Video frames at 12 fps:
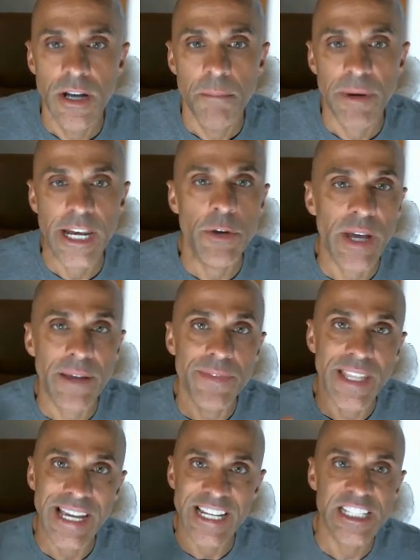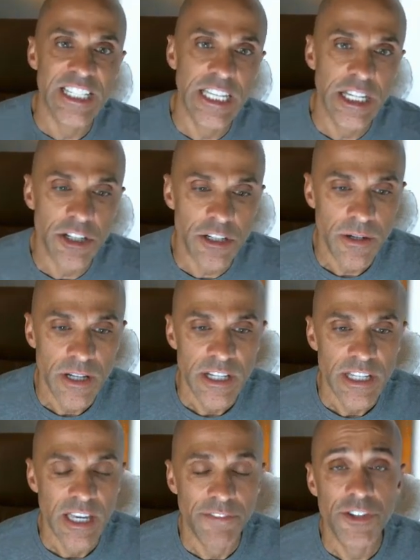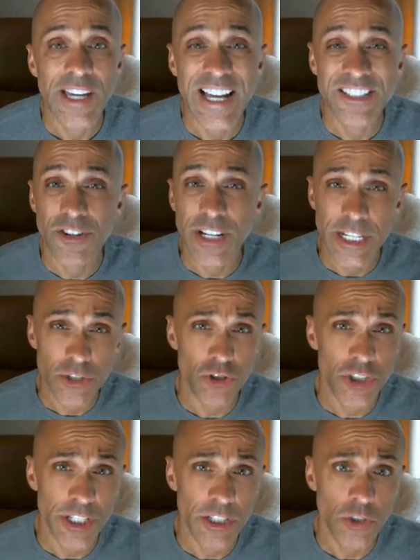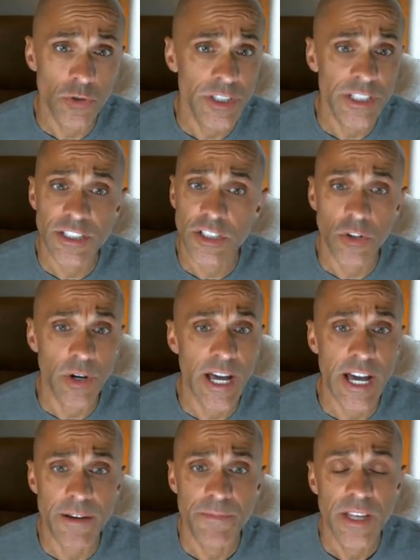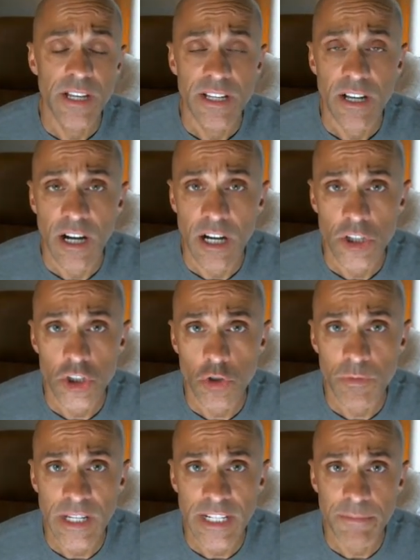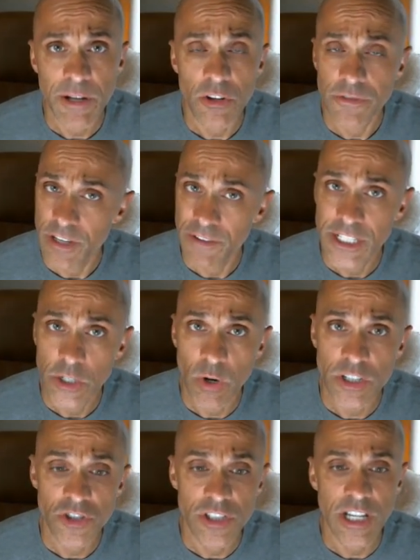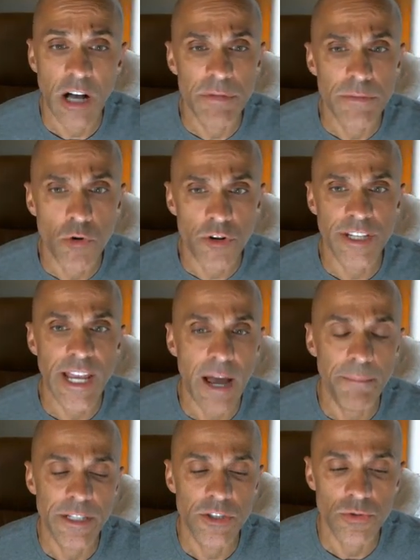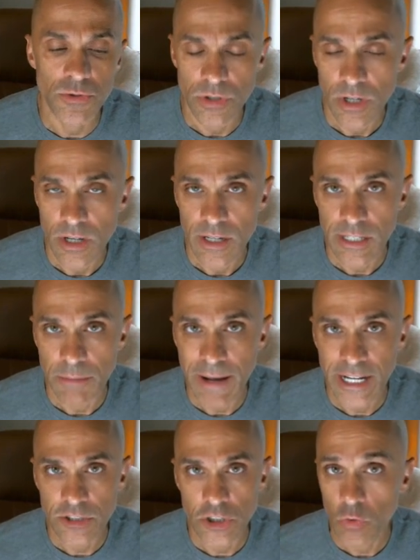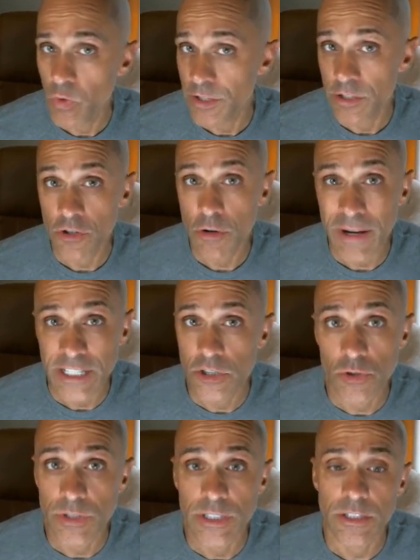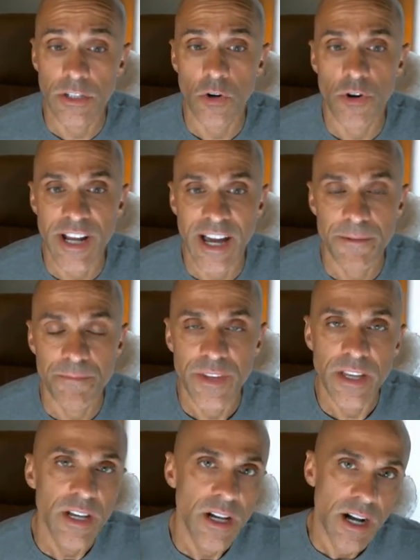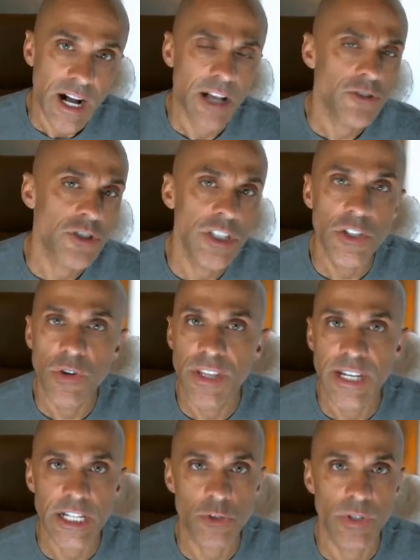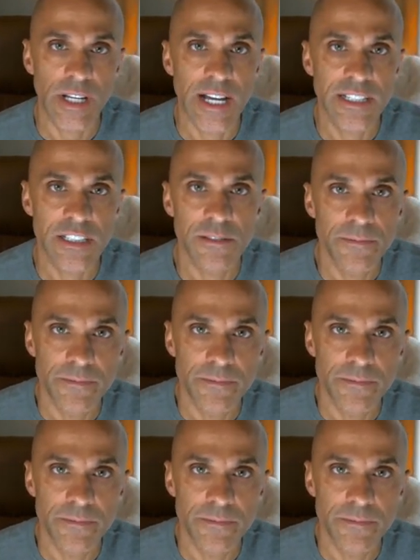But anyway, it is here. If you guys are interested in doing this, go ahead. Shoot me an email if you have any questions. I'll be more than happy to get back to you whether you're my student or not. I'll see you on the next one, guys.